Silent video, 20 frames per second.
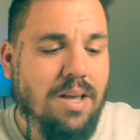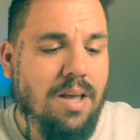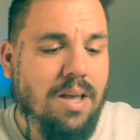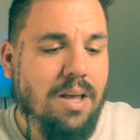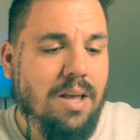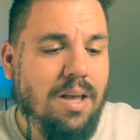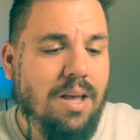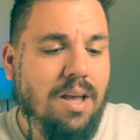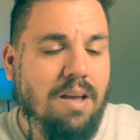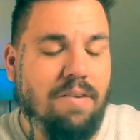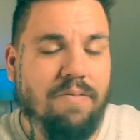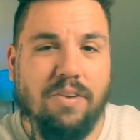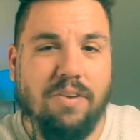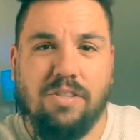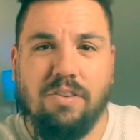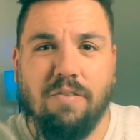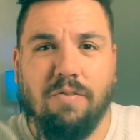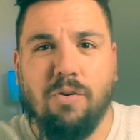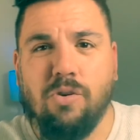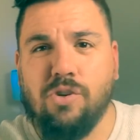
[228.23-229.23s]
If it's
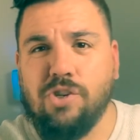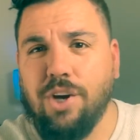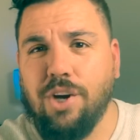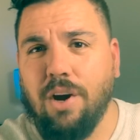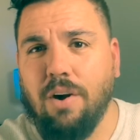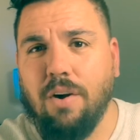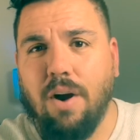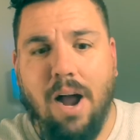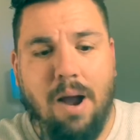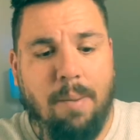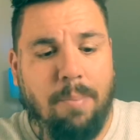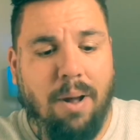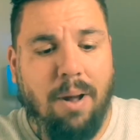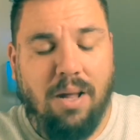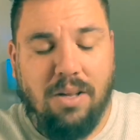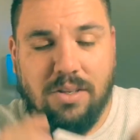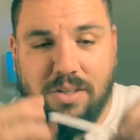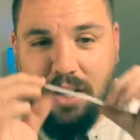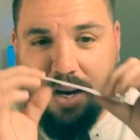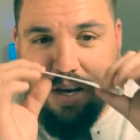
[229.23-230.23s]
a fougere, I
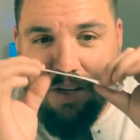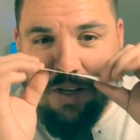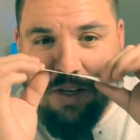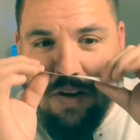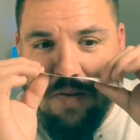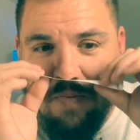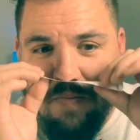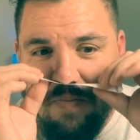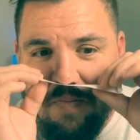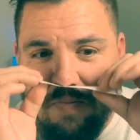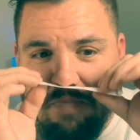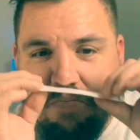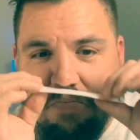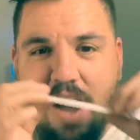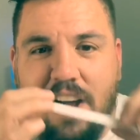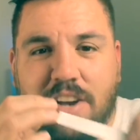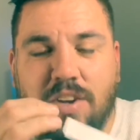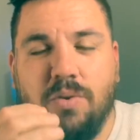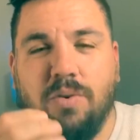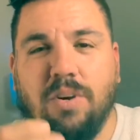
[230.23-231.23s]
apologize.
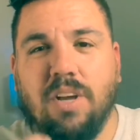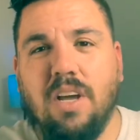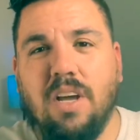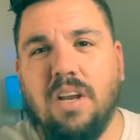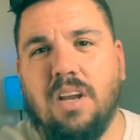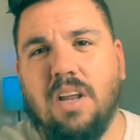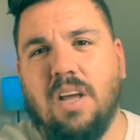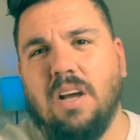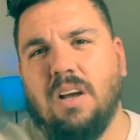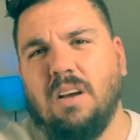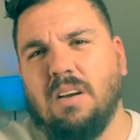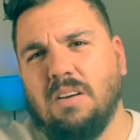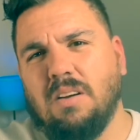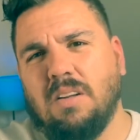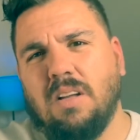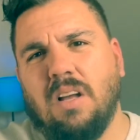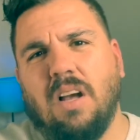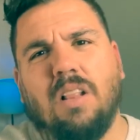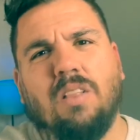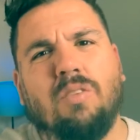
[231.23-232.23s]
I do get a
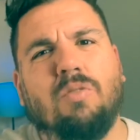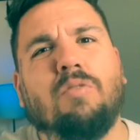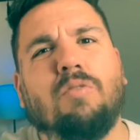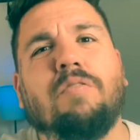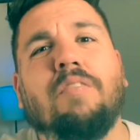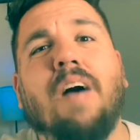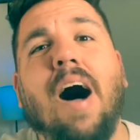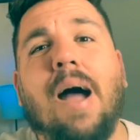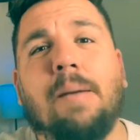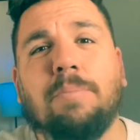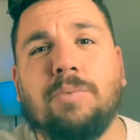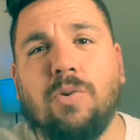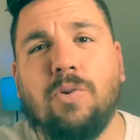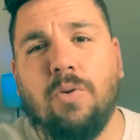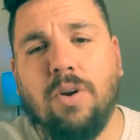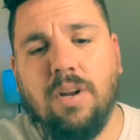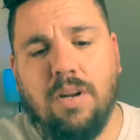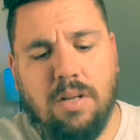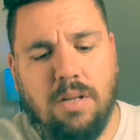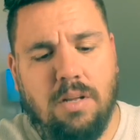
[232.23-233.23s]
little vibe to
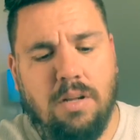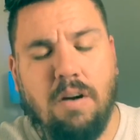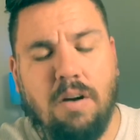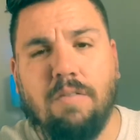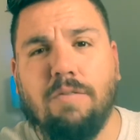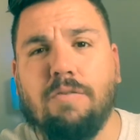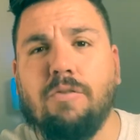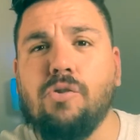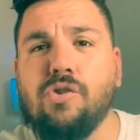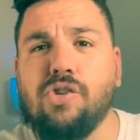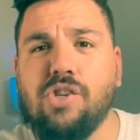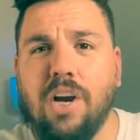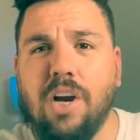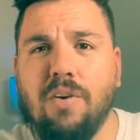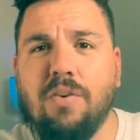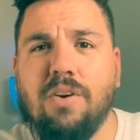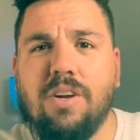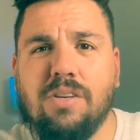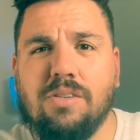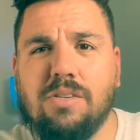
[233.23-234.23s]
it of
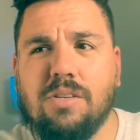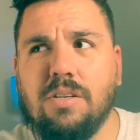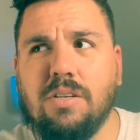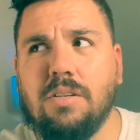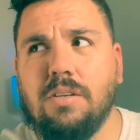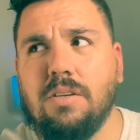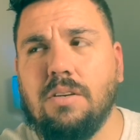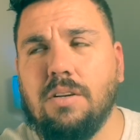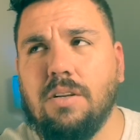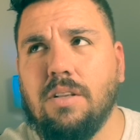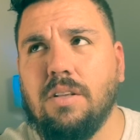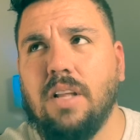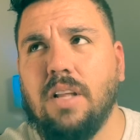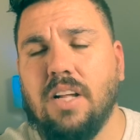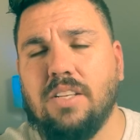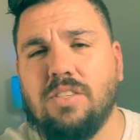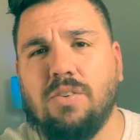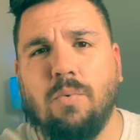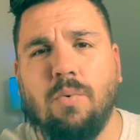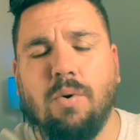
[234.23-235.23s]
fougere-ness.
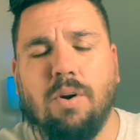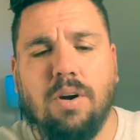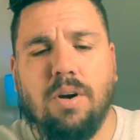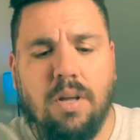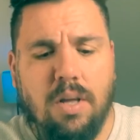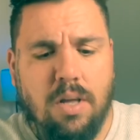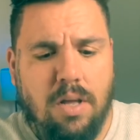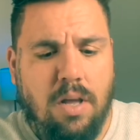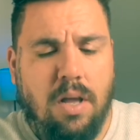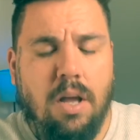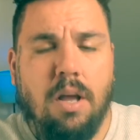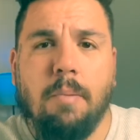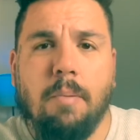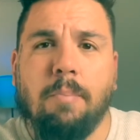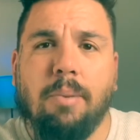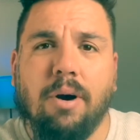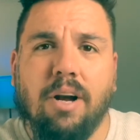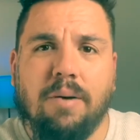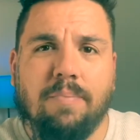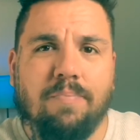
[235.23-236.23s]
That's a word.
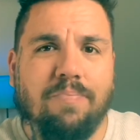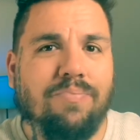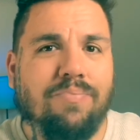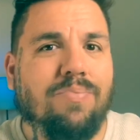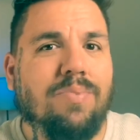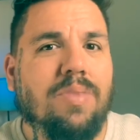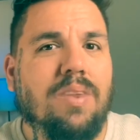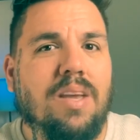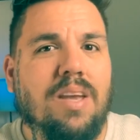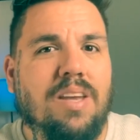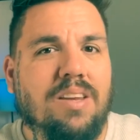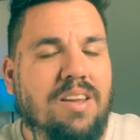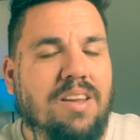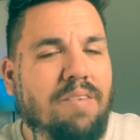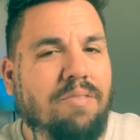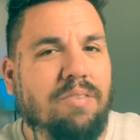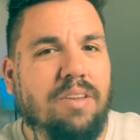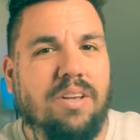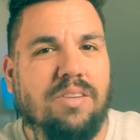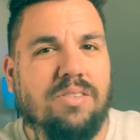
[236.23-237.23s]
But it
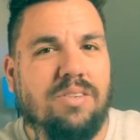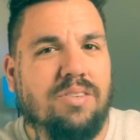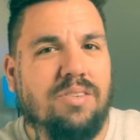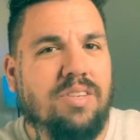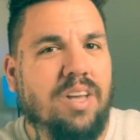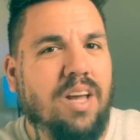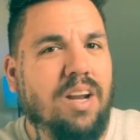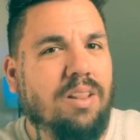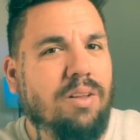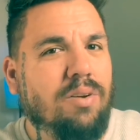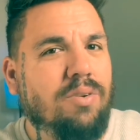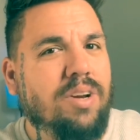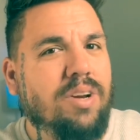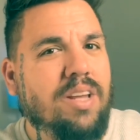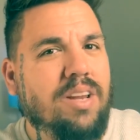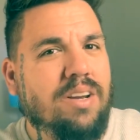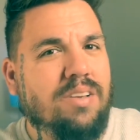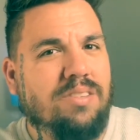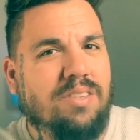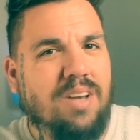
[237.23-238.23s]
definitely is a standalone.
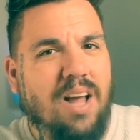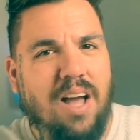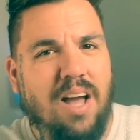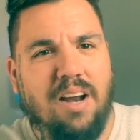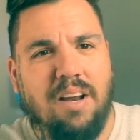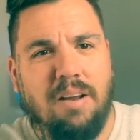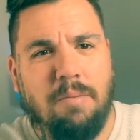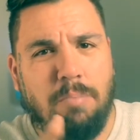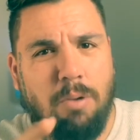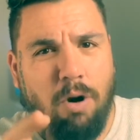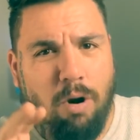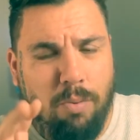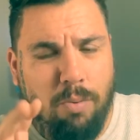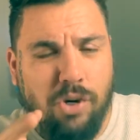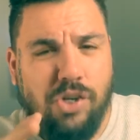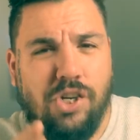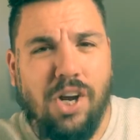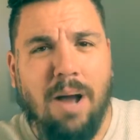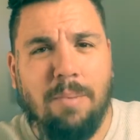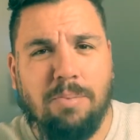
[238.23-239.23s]
It is not a
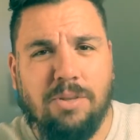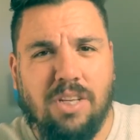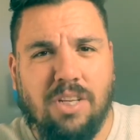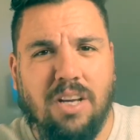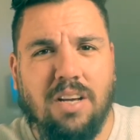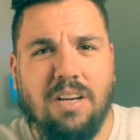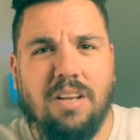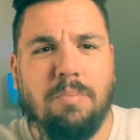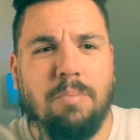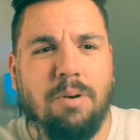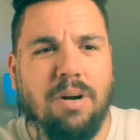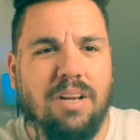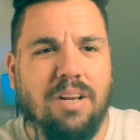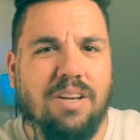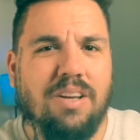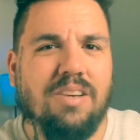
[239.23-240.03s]
barbershop scent, but it does